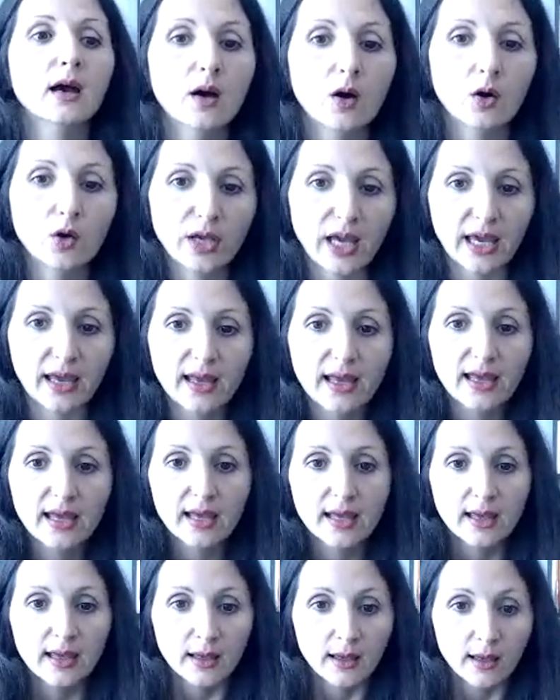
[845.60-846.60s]
Okay.
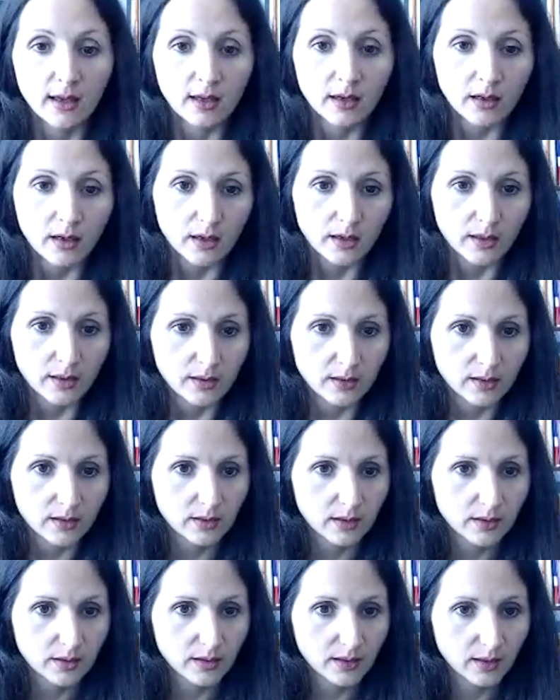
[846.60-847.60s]

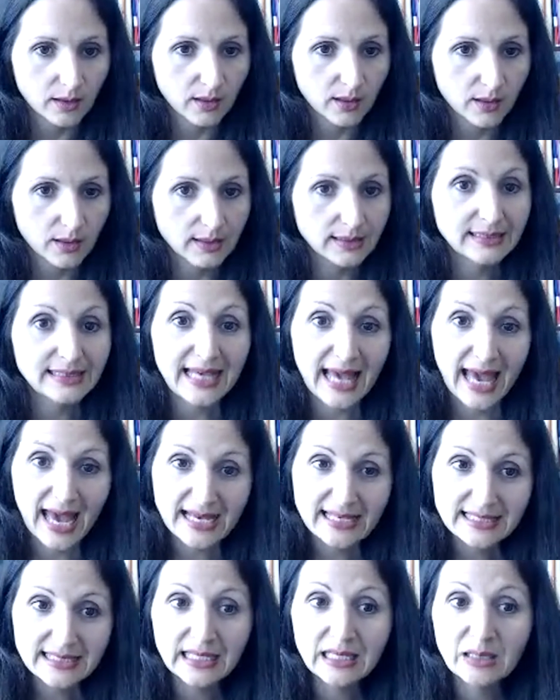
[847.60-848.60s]

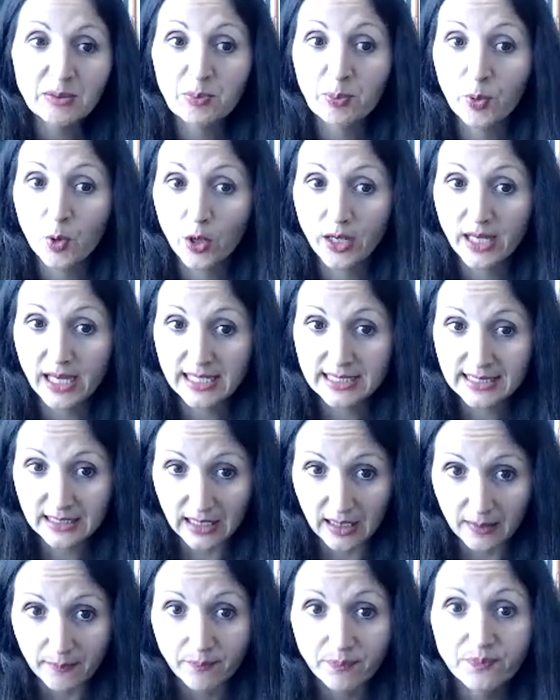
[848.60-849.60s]
Jesti and
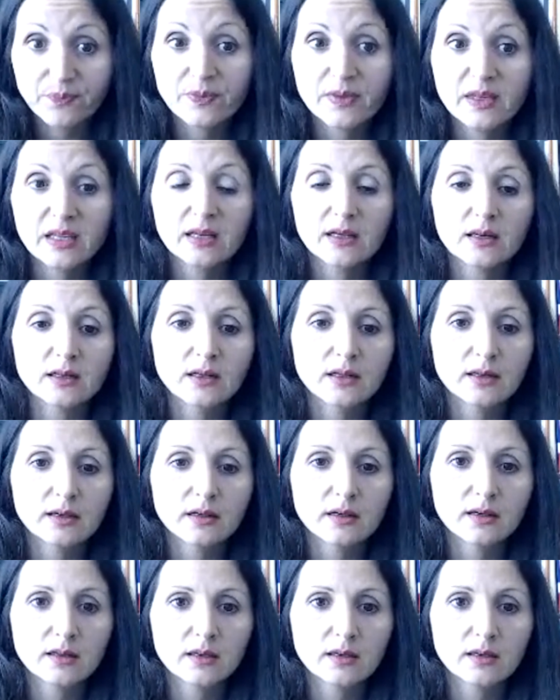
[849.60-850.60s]
pojesti
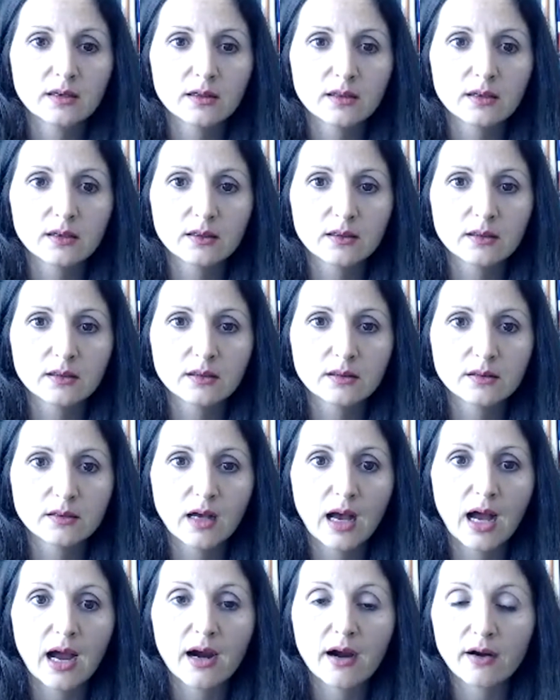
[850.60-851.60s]

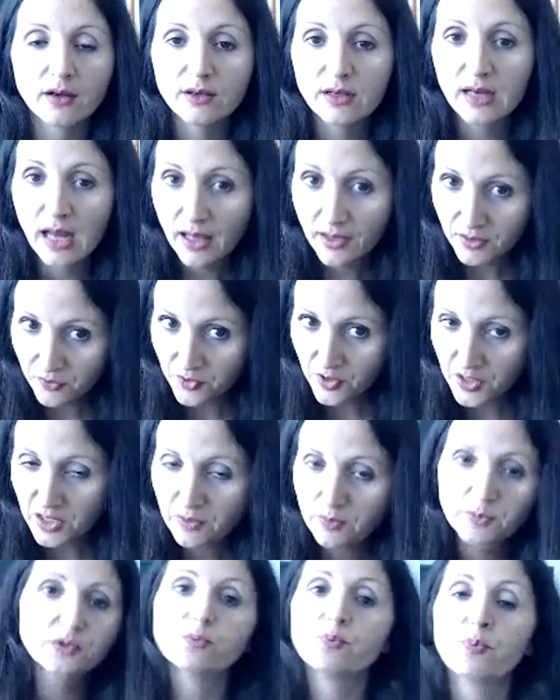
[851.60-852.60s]
are
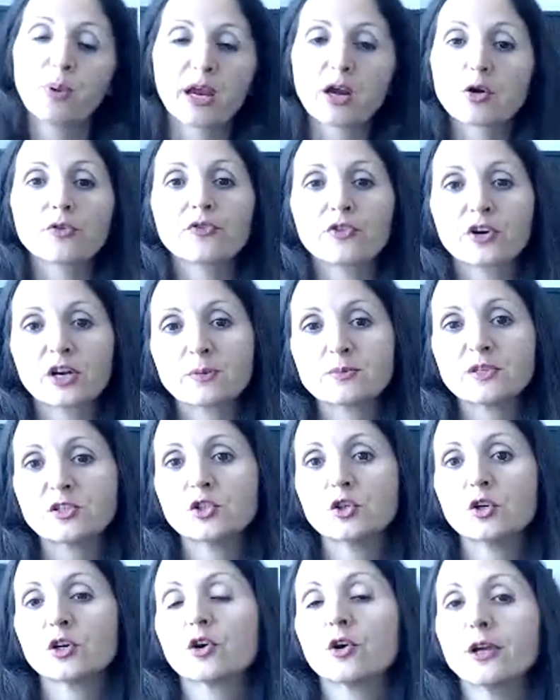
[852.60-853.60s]
another pair of verbs that
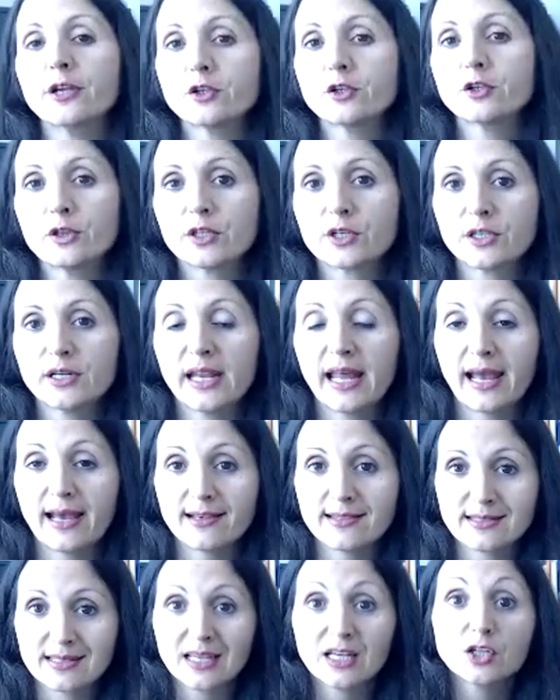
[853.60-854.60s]
you're going to learn
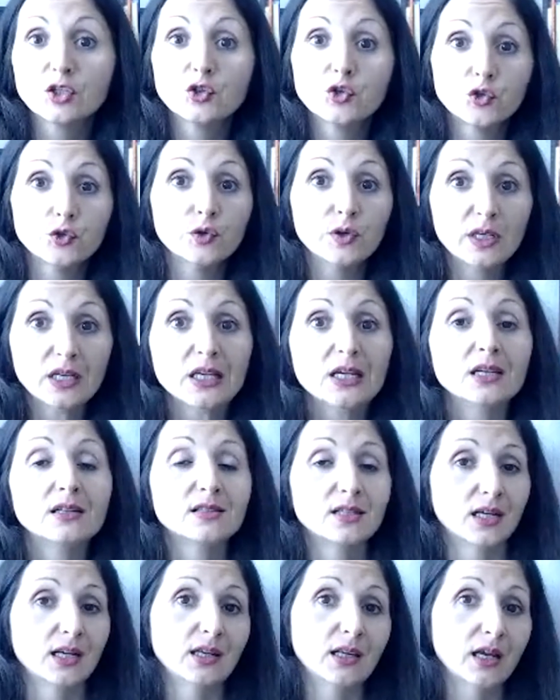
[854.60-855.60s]
as to
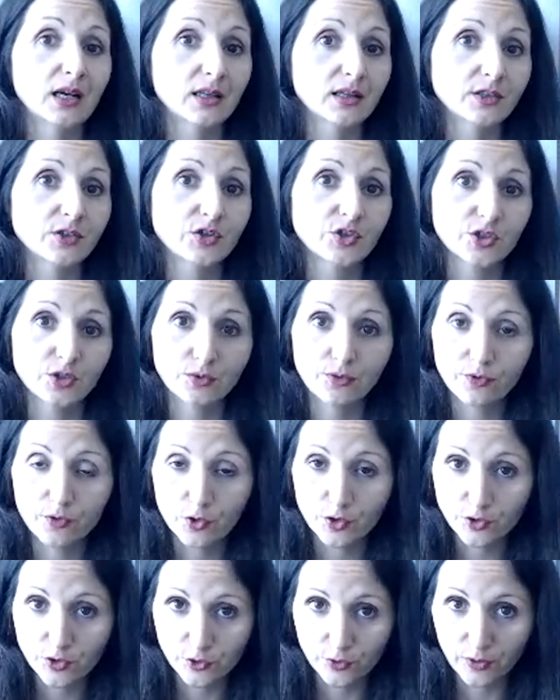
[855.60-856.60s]
eat in English. So
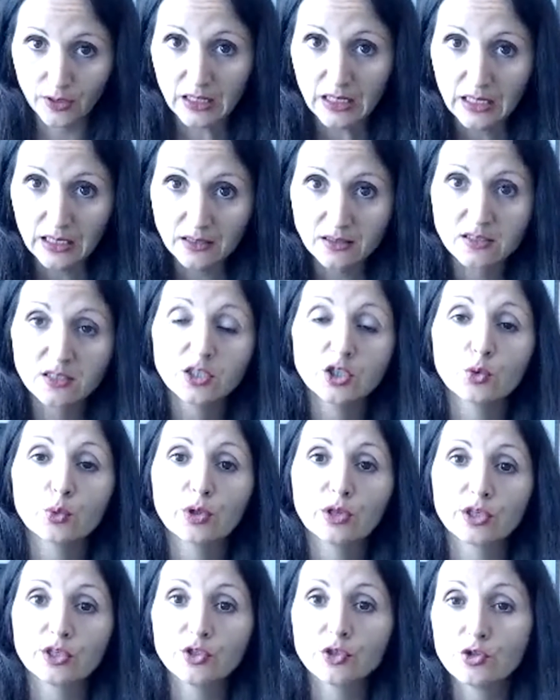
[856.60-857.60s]
for to eat, you will
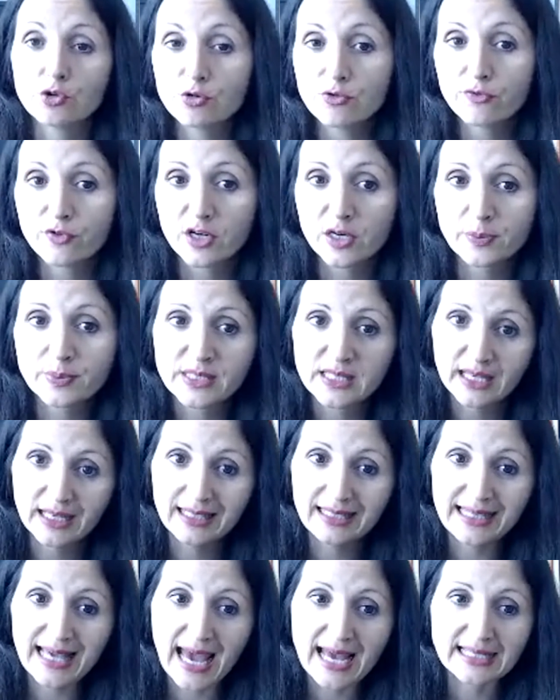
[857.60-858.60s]
learn 2 verbs,
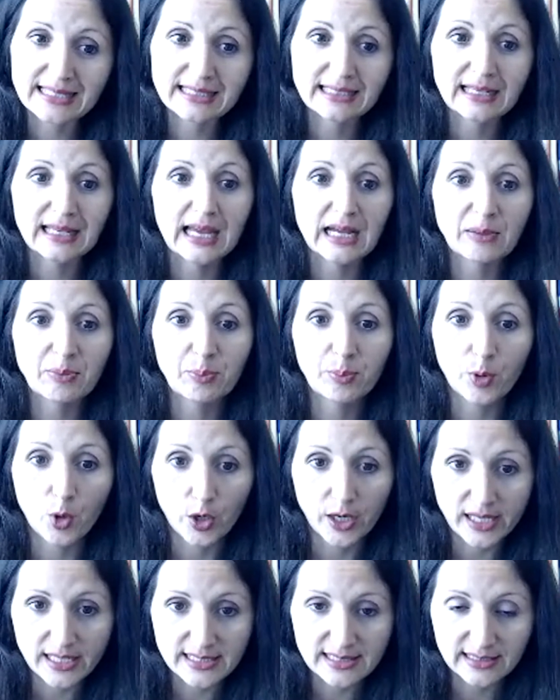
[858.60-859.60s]
jesti and
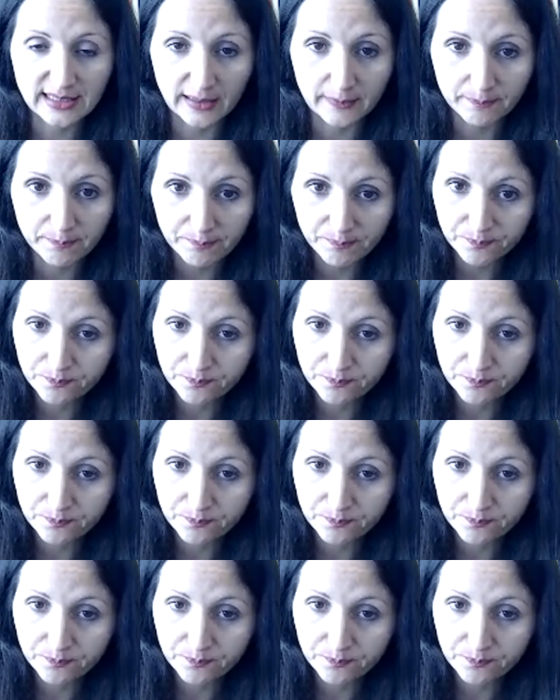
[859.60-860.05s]
pojesti.